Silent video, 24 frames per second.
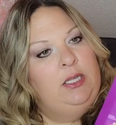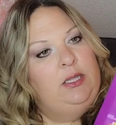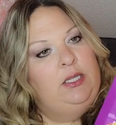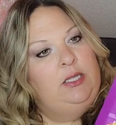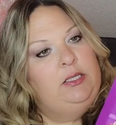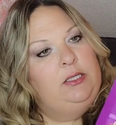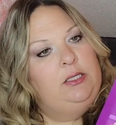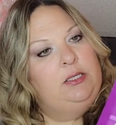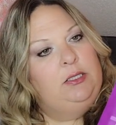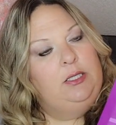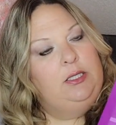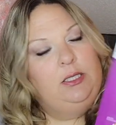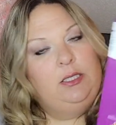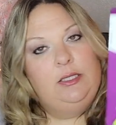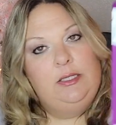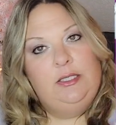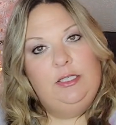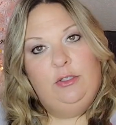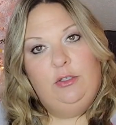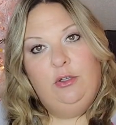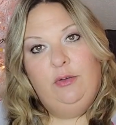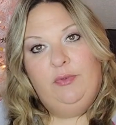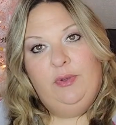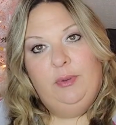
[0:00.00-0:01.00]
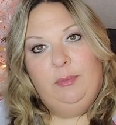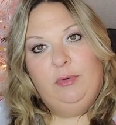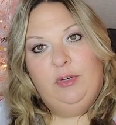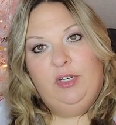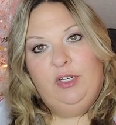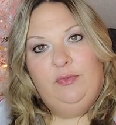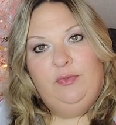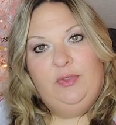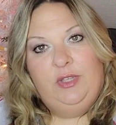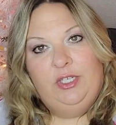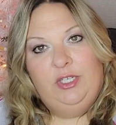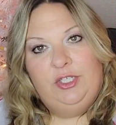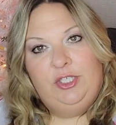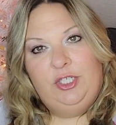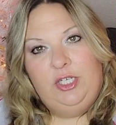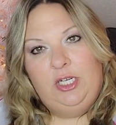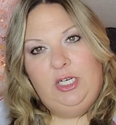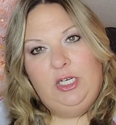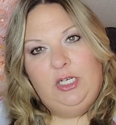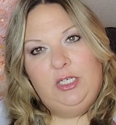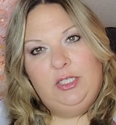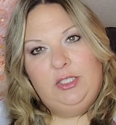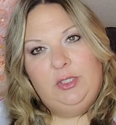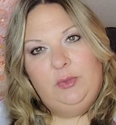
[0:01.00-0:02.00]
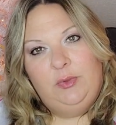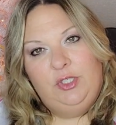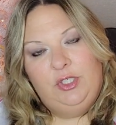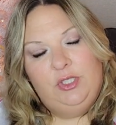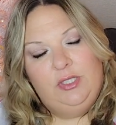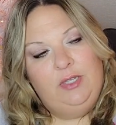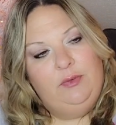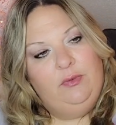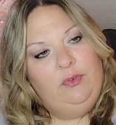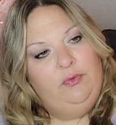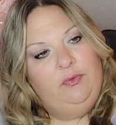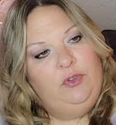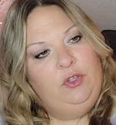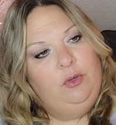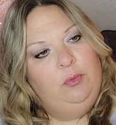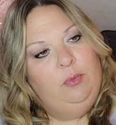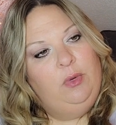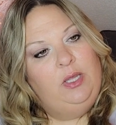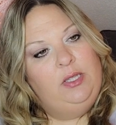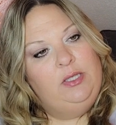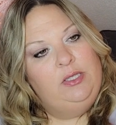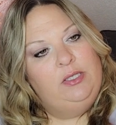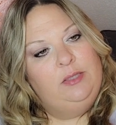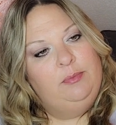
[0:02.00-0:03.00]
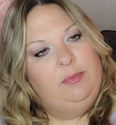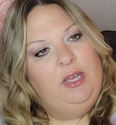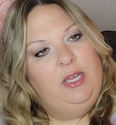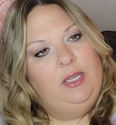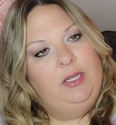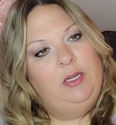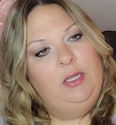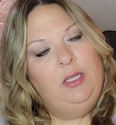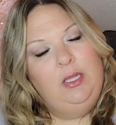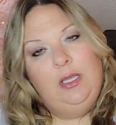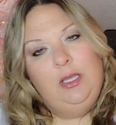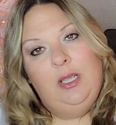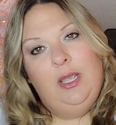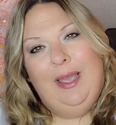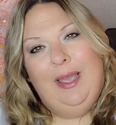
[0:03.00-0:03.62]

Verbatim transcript: This is good until November of this year. So we just have a few months, but